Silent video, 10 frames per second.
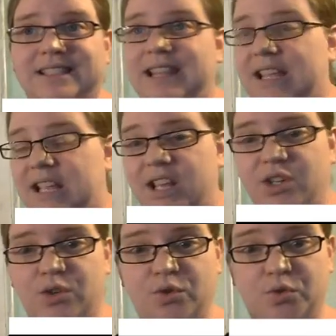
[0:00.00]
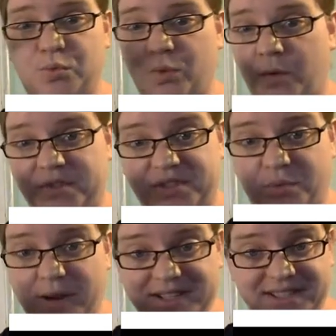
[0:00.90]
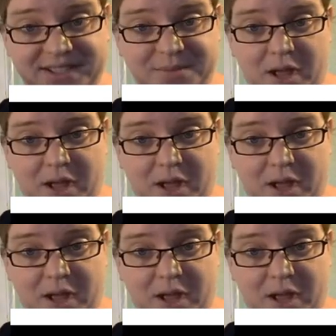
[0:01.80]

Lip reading: like almost twice as